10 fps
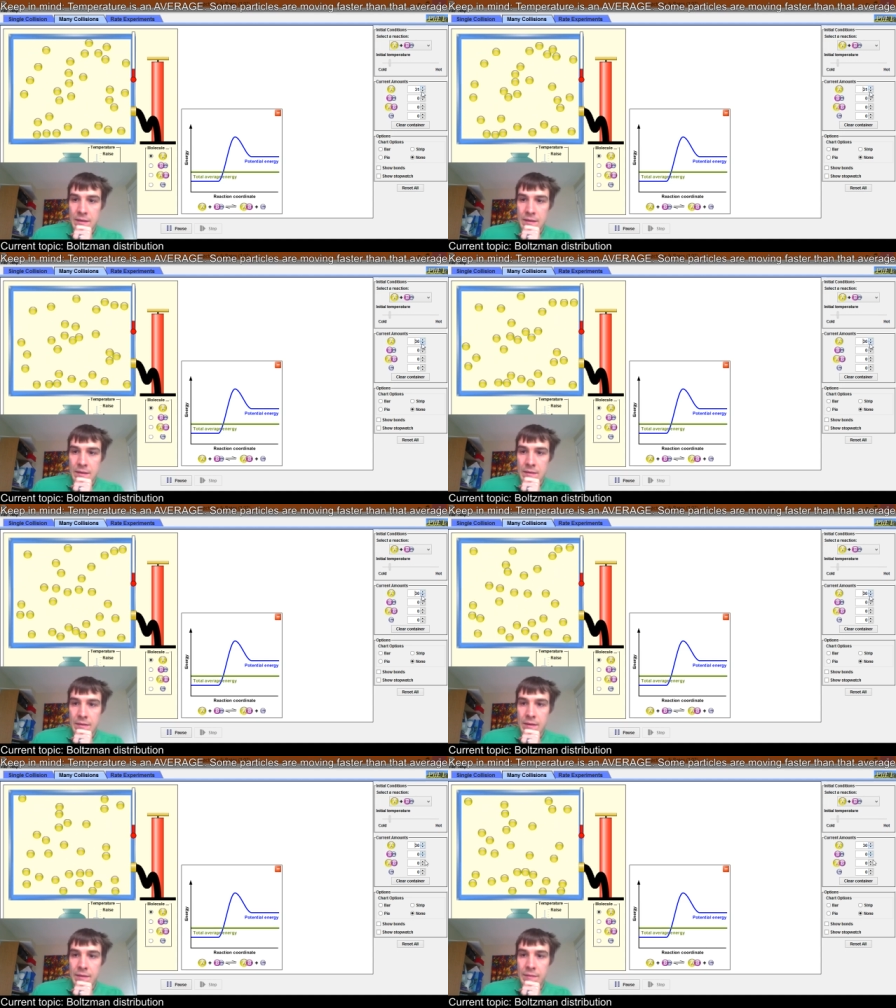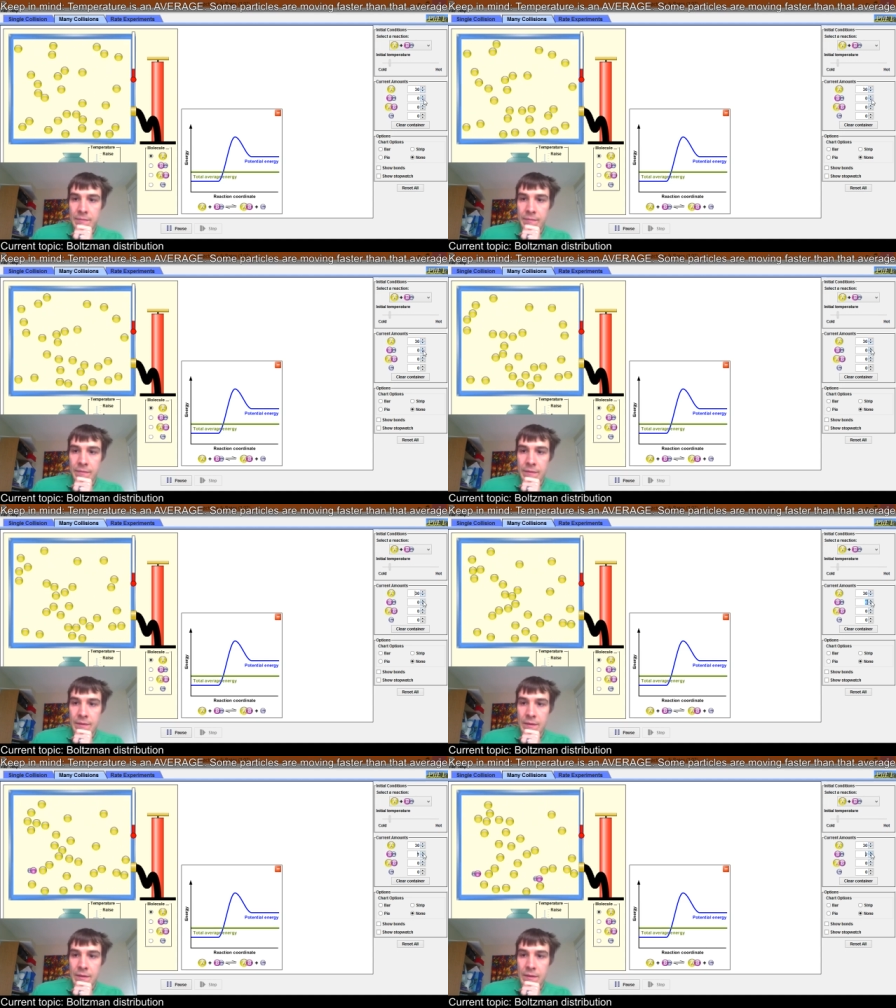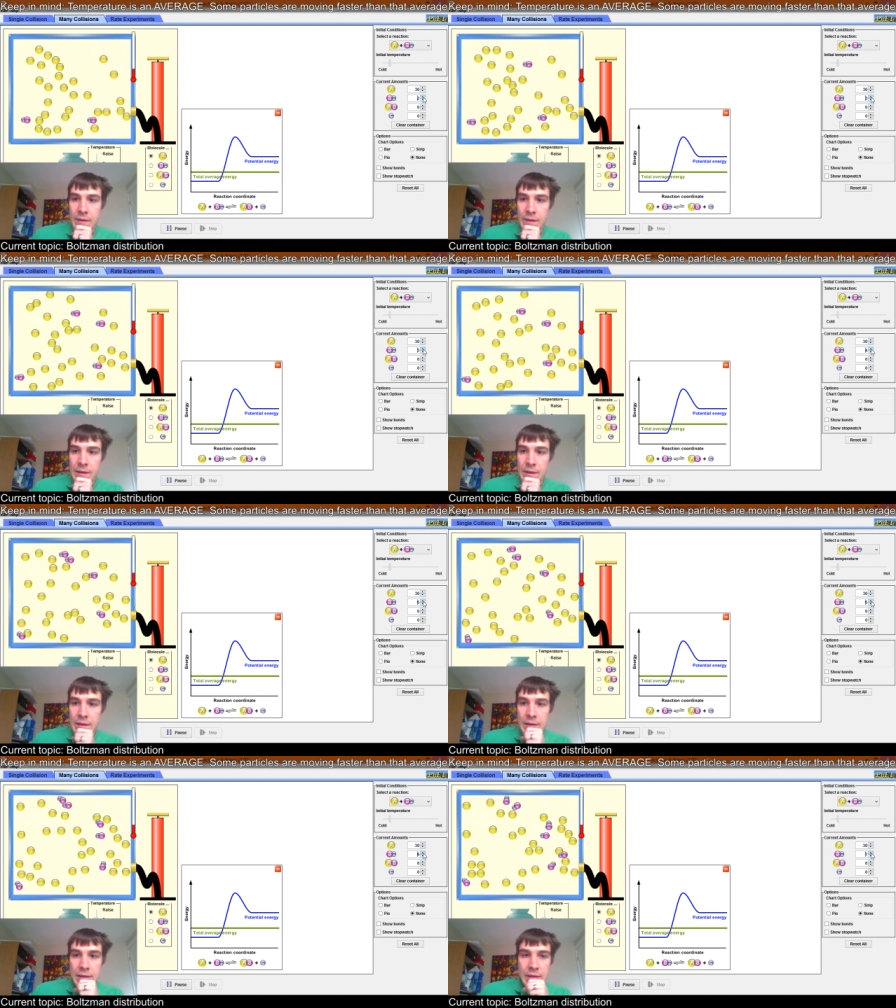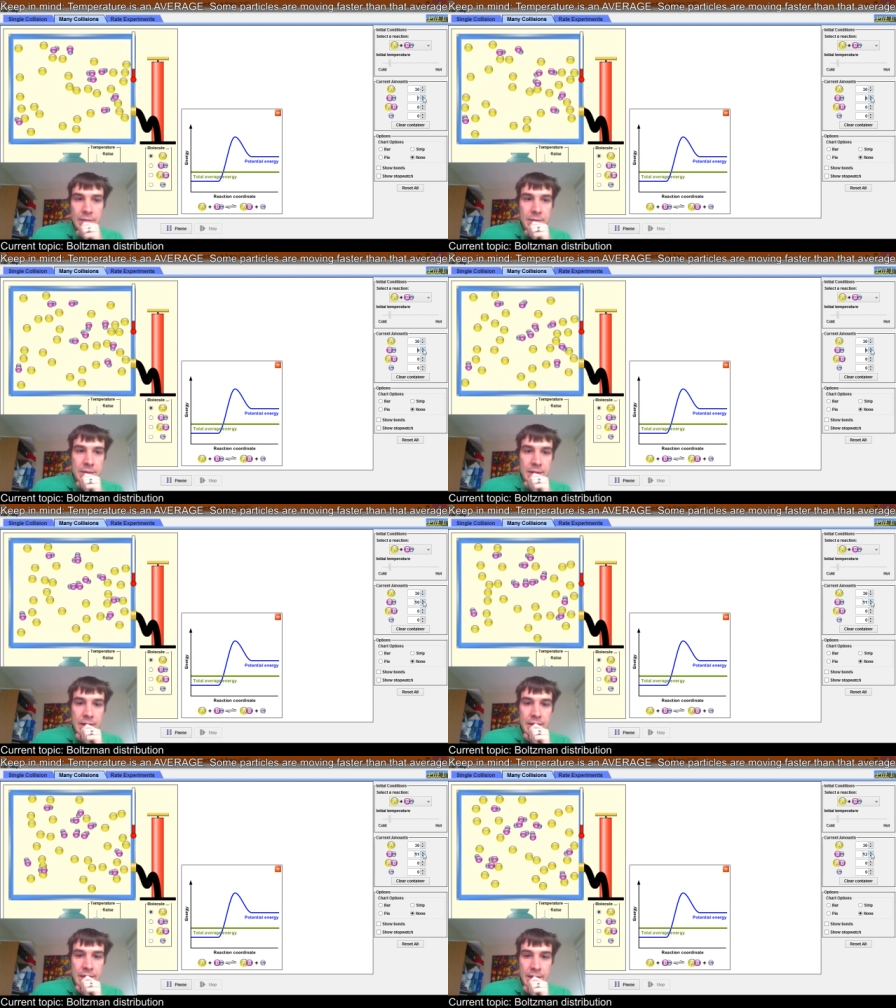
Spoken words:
30 of them, and add a bunch of these.